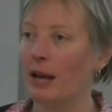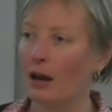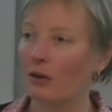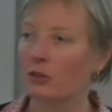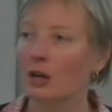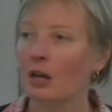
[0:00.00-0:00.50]

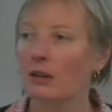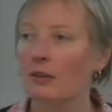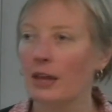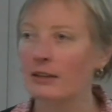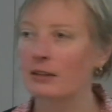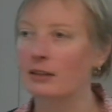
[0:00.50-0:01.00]
out,
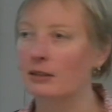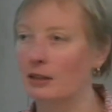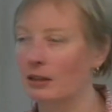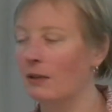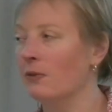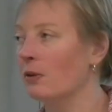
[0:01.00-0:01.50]
then that's a
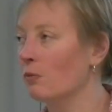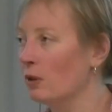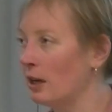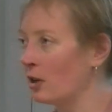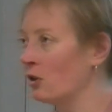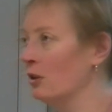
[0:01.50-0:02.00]
significant
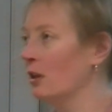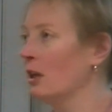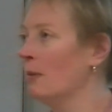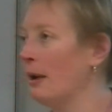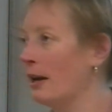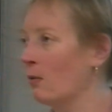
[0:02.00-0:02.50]
reduction in
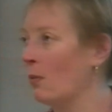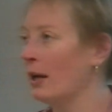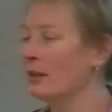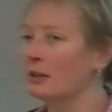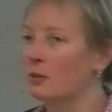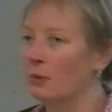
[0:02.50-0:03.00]
the amount of
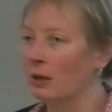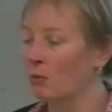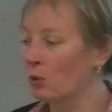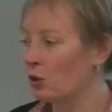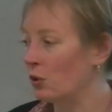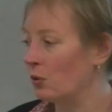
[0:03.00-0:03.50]
waste that's being
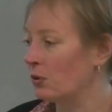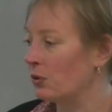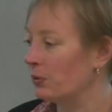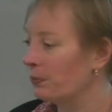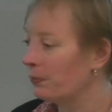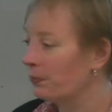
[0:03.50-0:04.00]
produced.